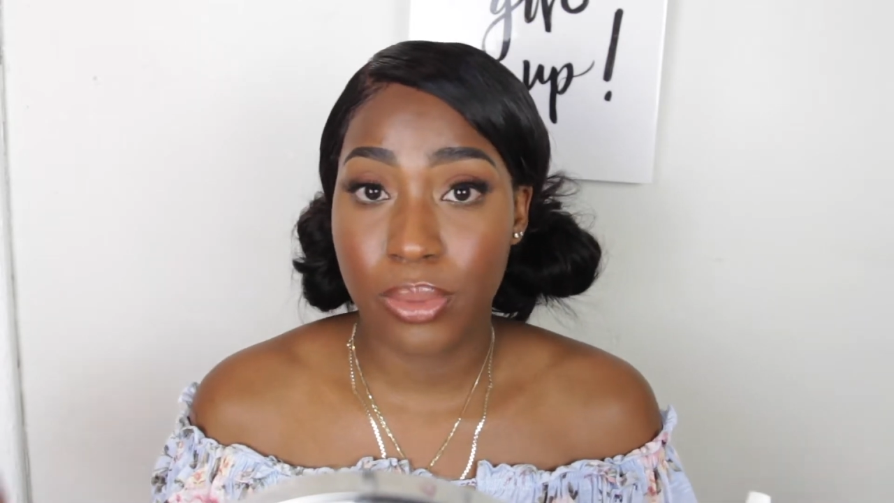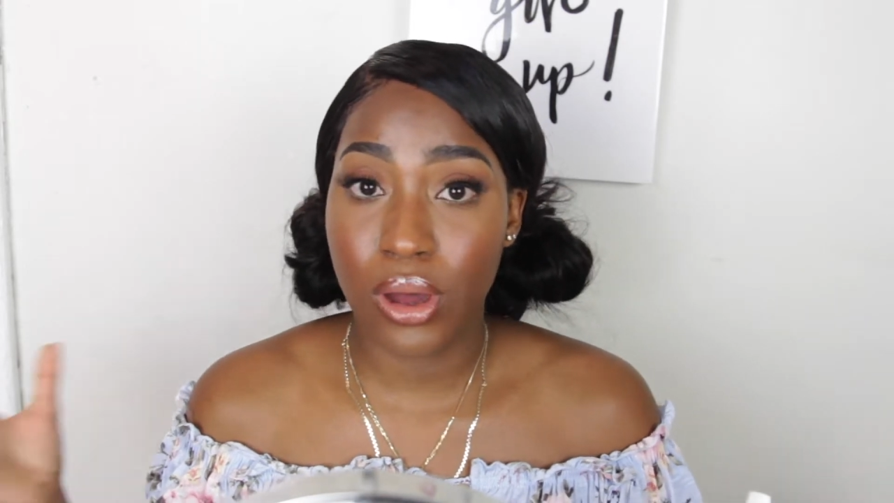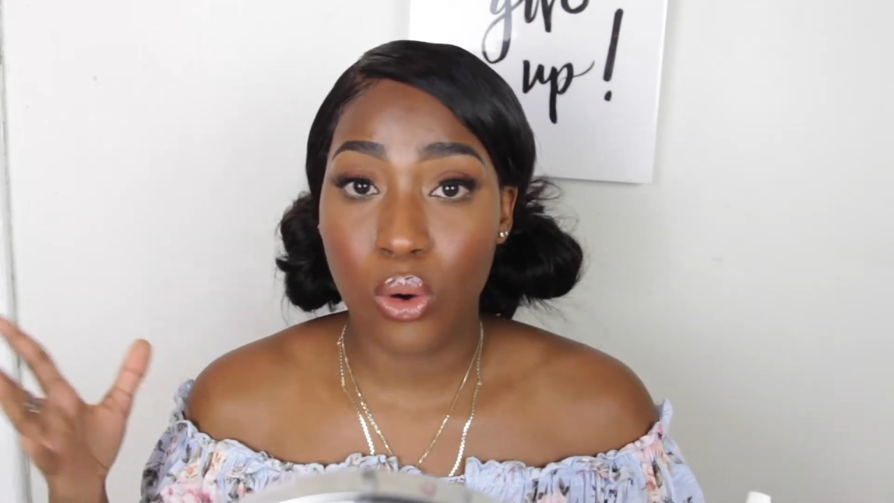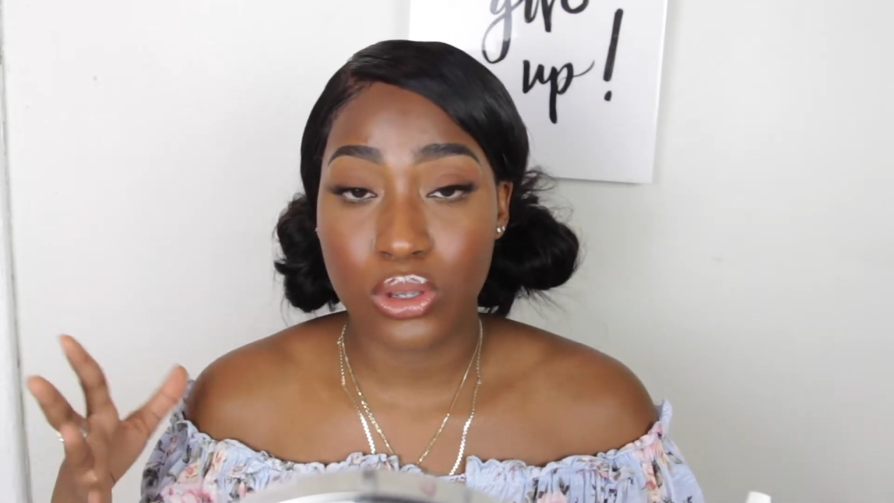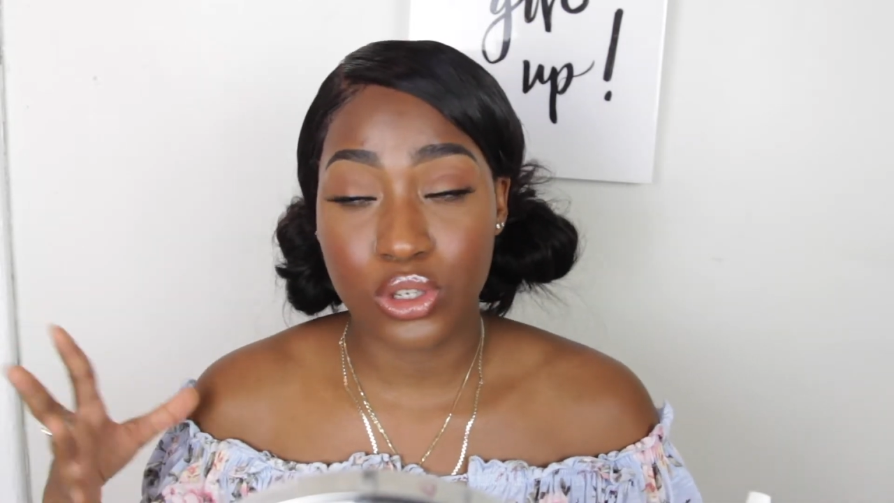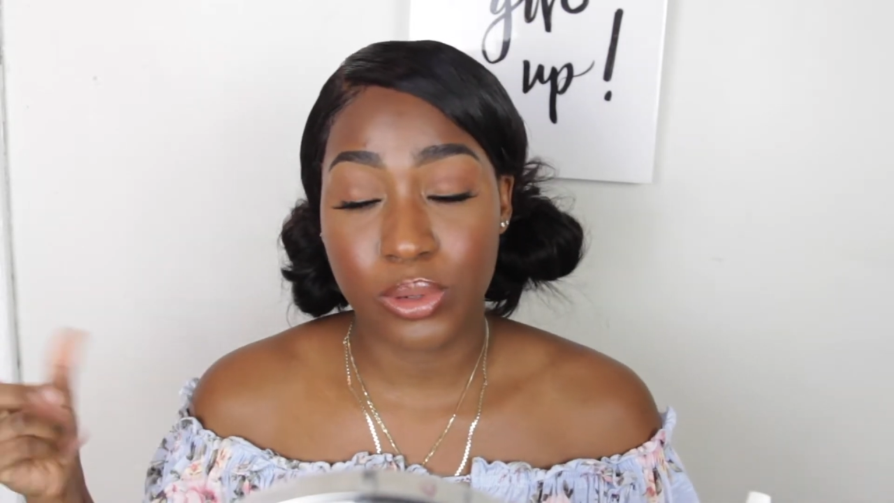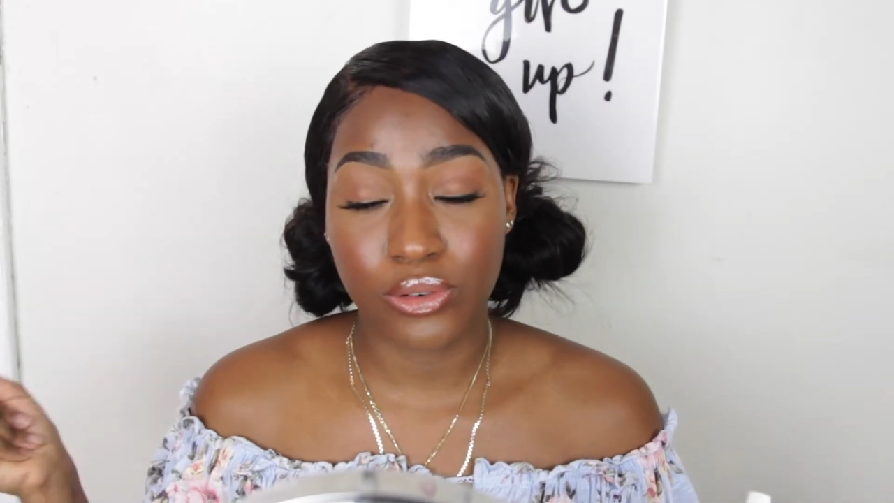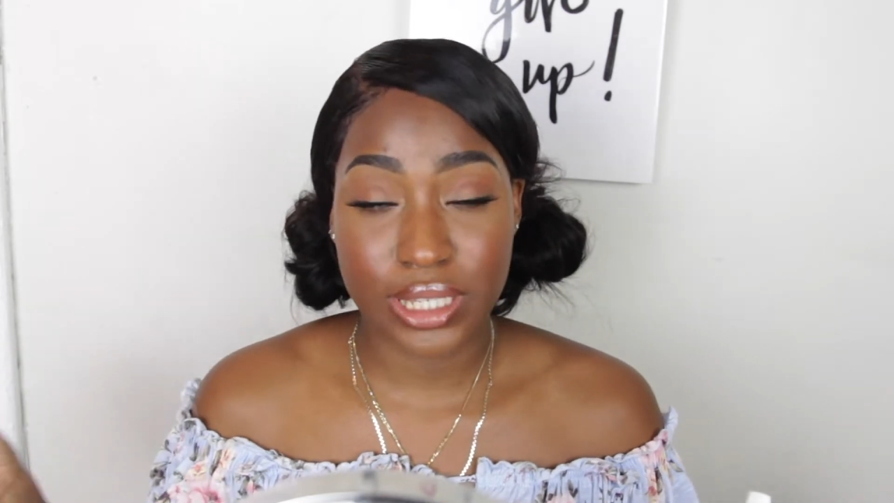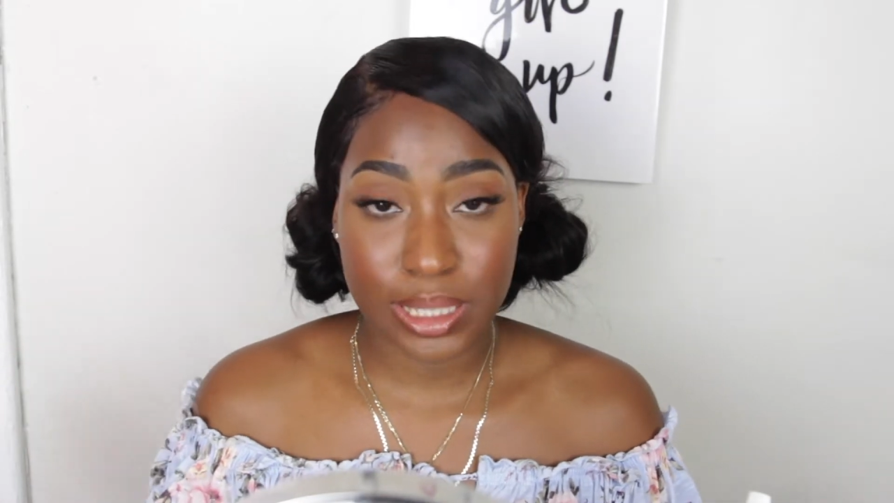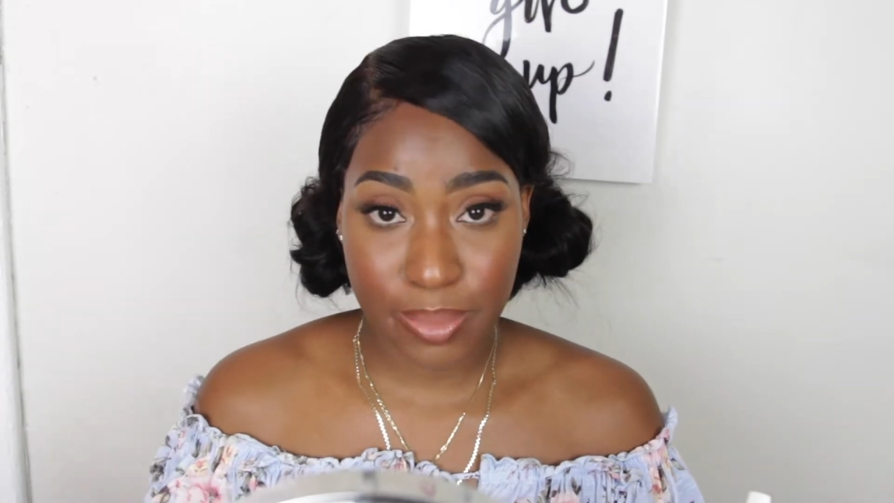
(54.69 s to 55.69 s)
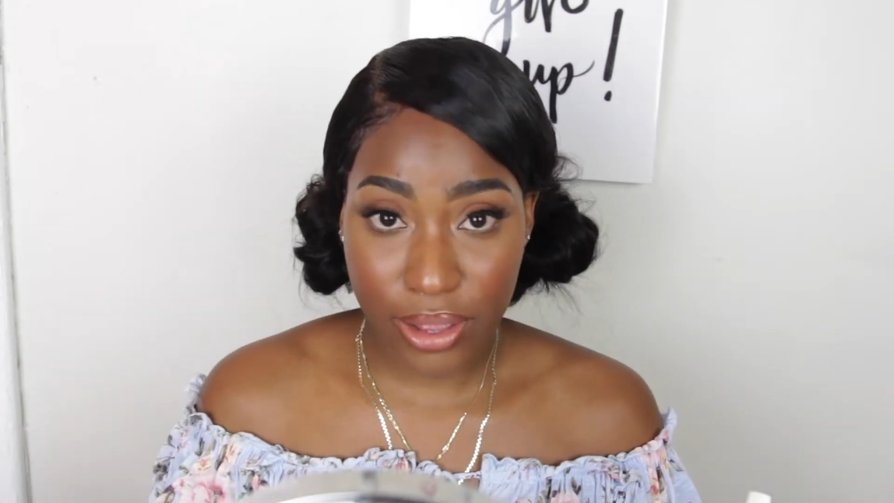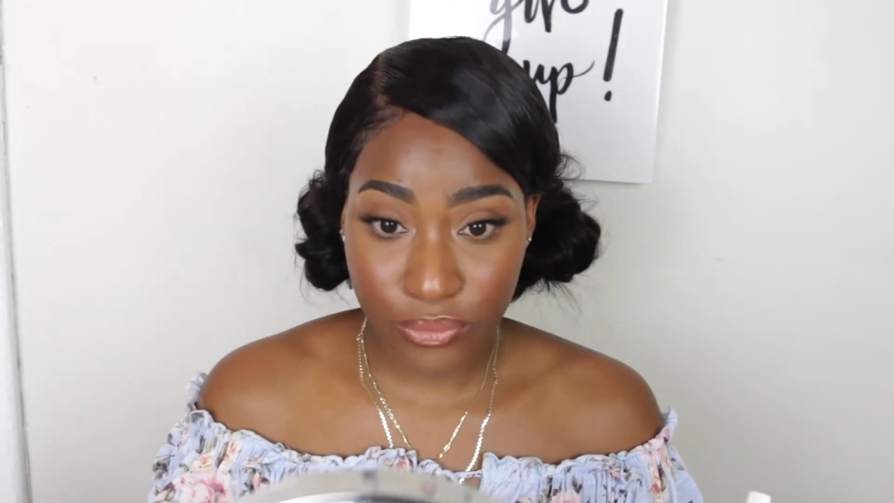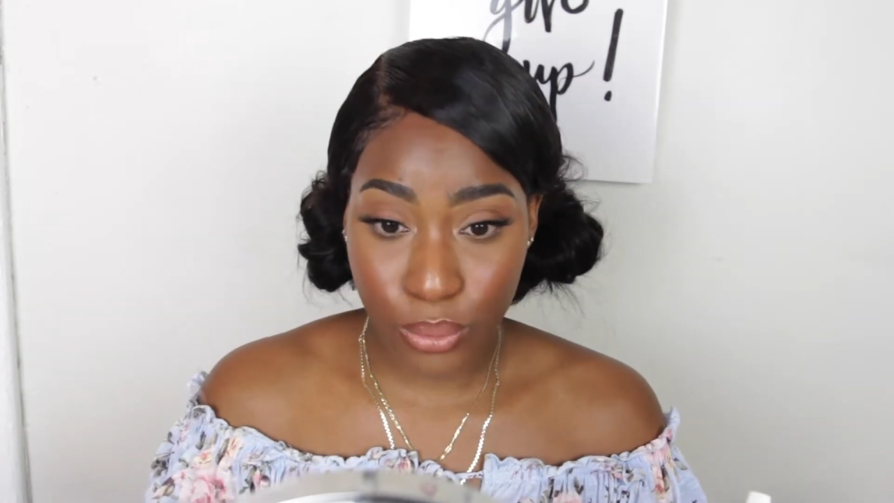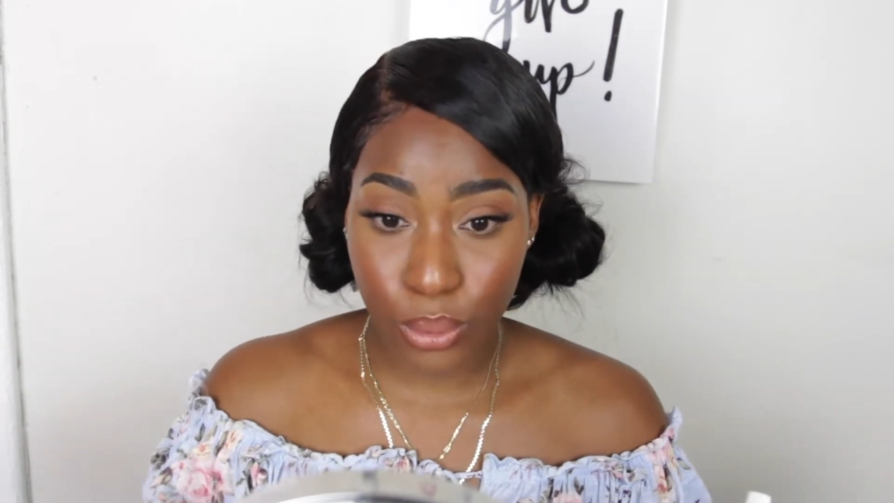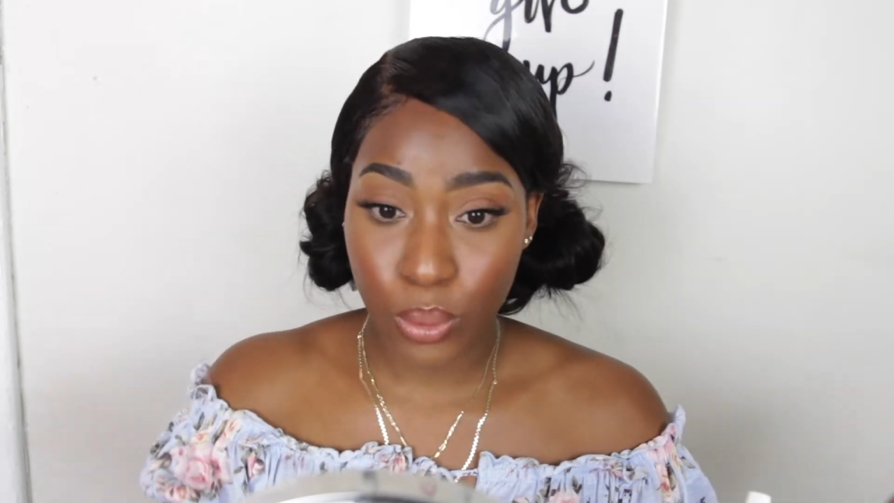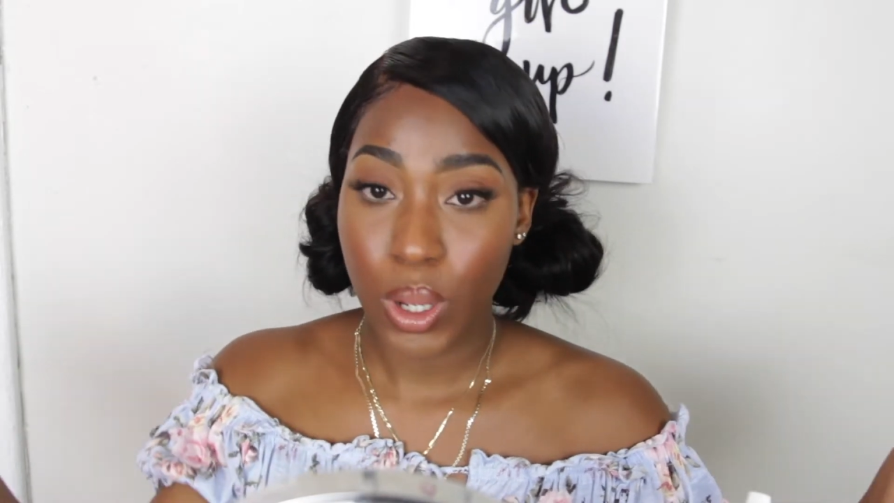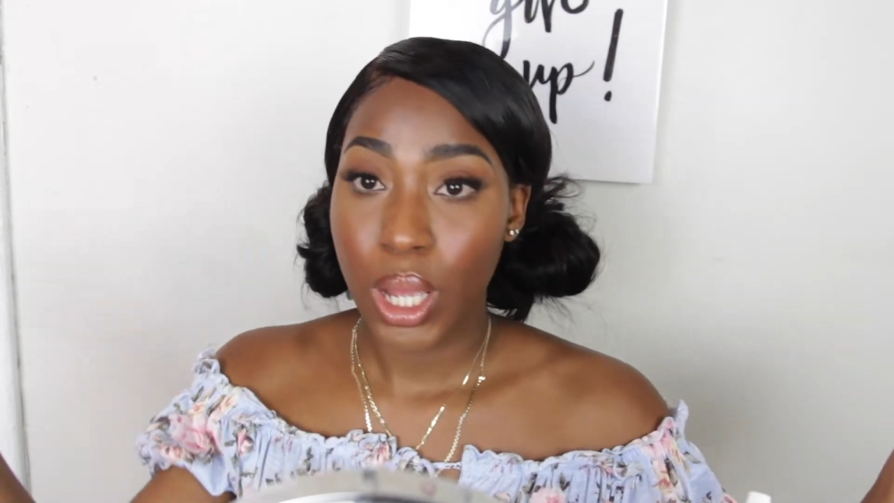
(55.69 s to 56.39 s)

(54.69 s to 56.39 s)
But also be respectful,